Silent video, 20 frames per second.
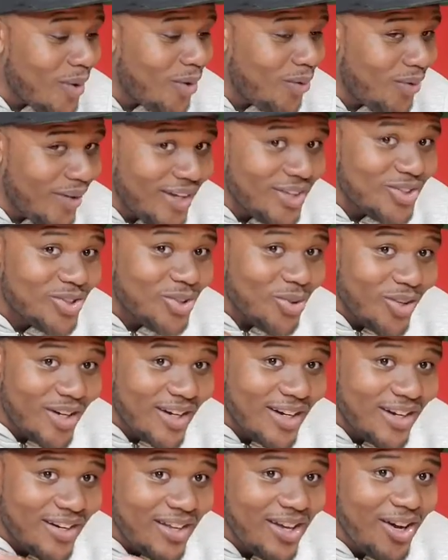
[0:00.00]
on their show,
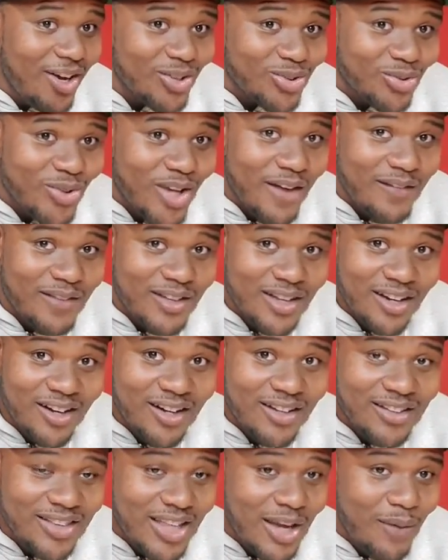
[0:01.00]
and they also have
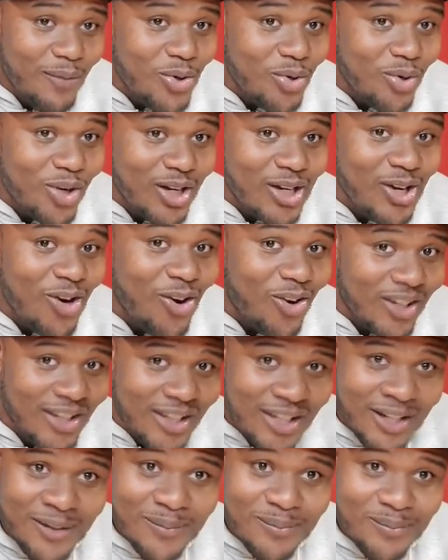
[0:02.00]
a thing where you can call
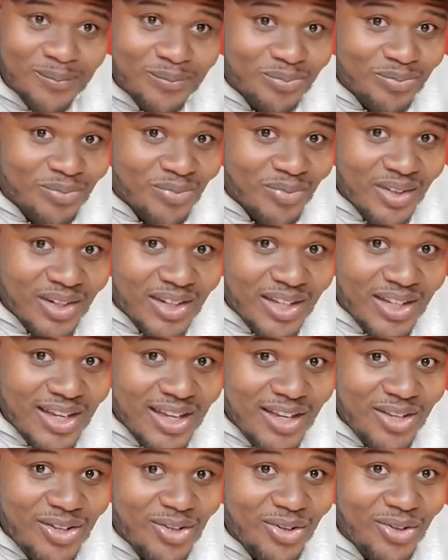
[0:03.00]
in,
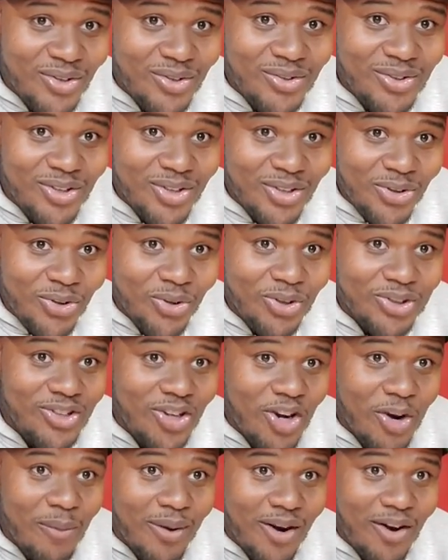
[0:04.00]
and you can
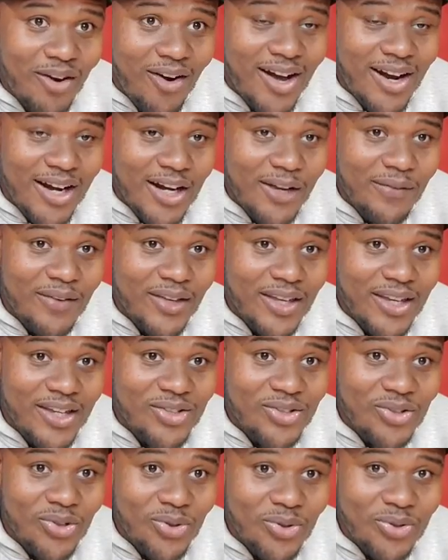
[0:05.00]
talk about all kind of different
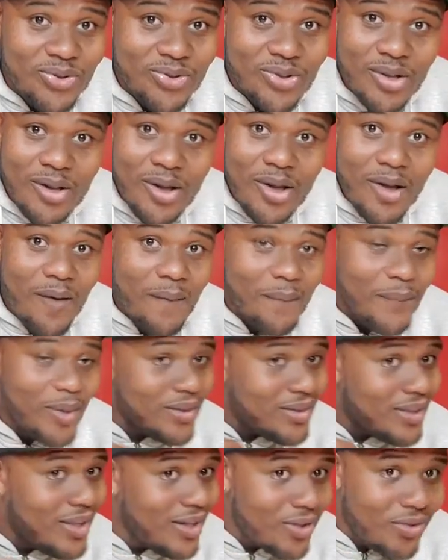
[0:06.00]
issues.
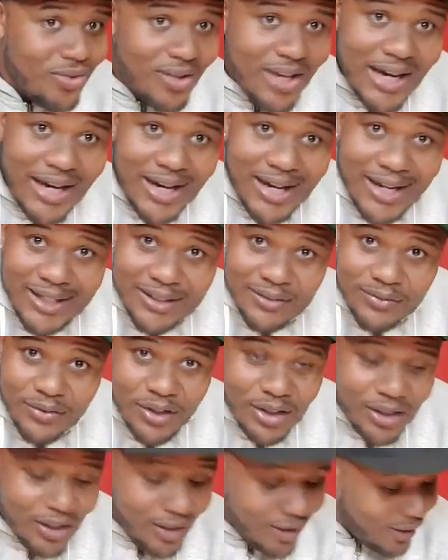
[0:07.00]
But thank you guys
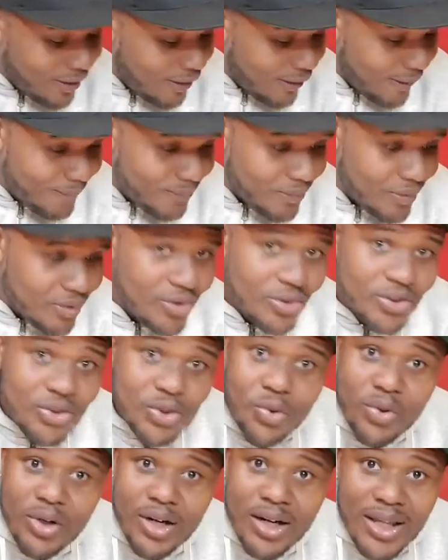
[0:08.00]
for
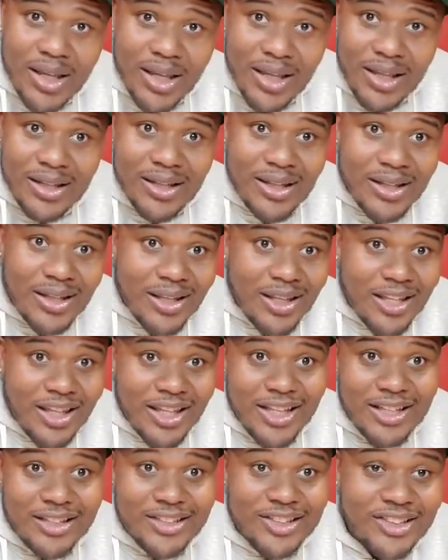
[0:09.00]
tuning in,
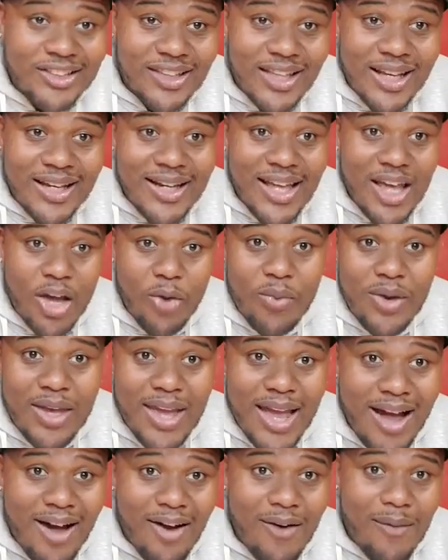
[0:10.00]
and just like that,
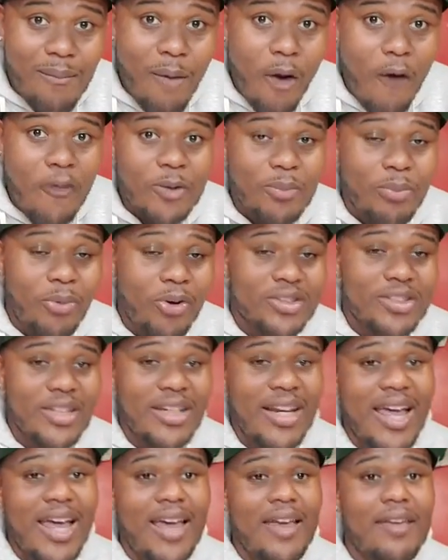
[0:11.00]
we out. Marvel Sports
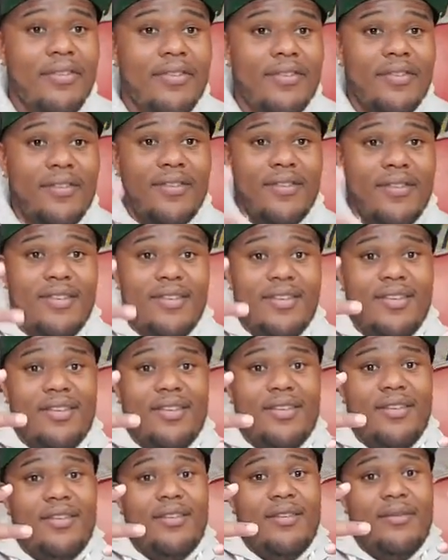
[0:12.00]
and Life.
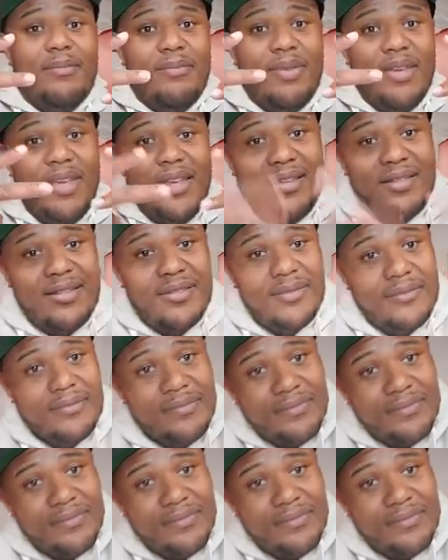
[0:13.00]
Peace.